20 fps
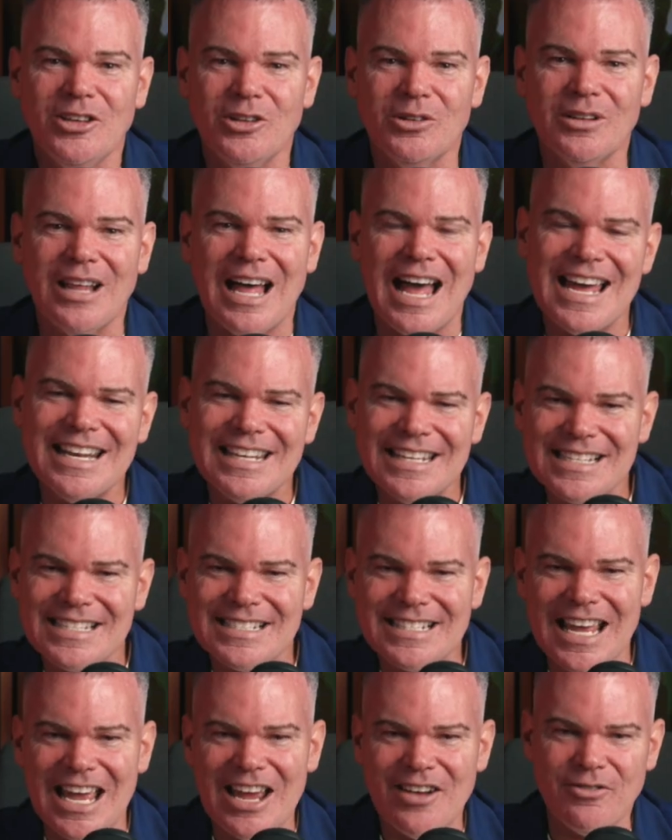you'll
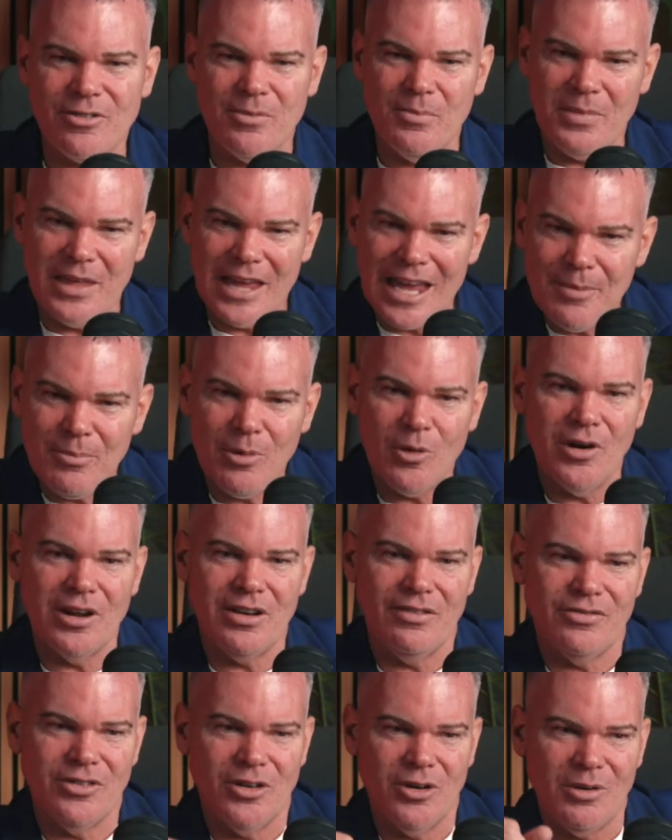understand from their point
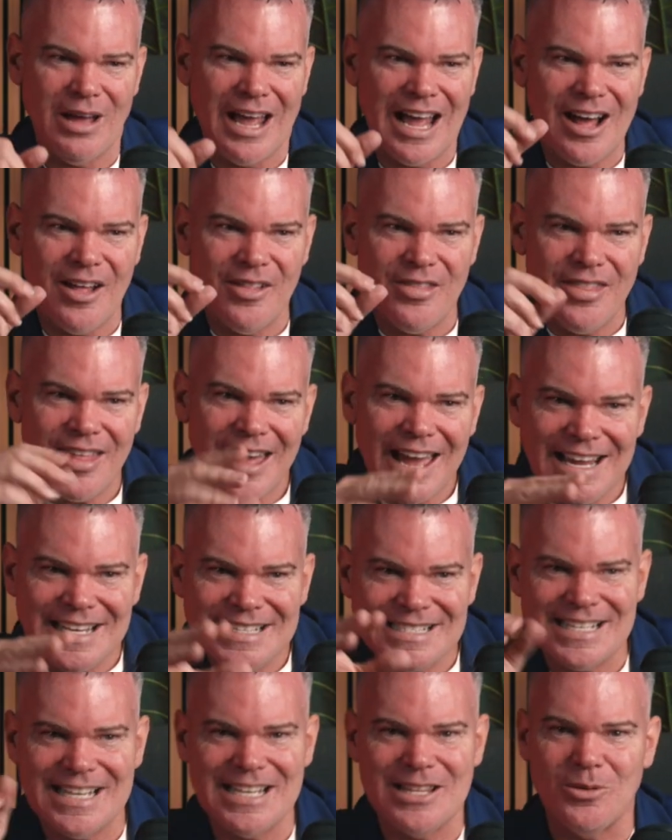of view how they
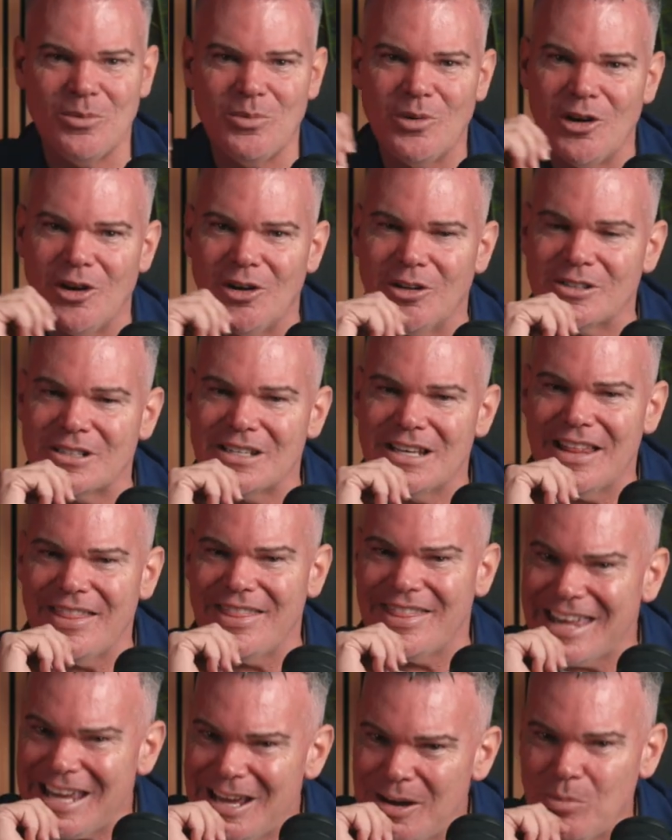see the world,
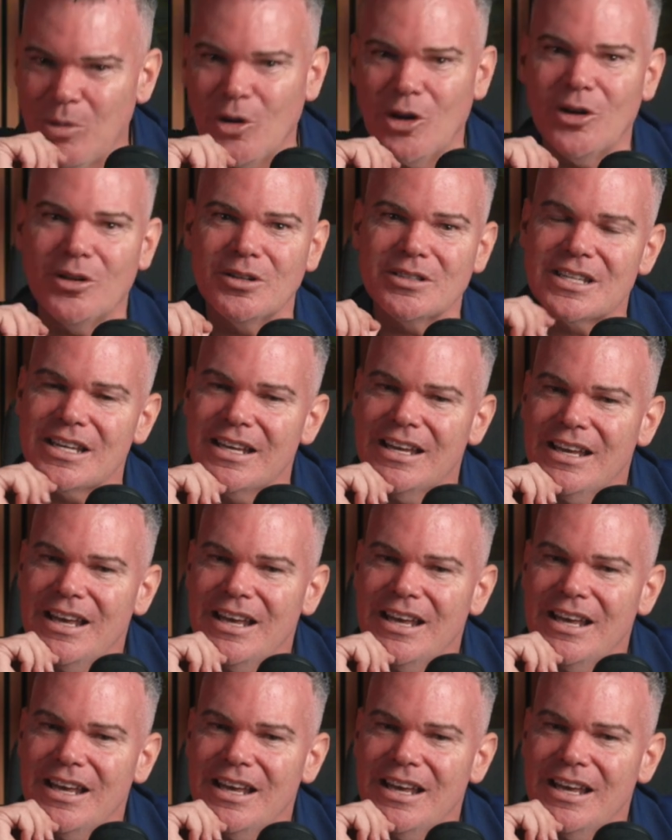their world,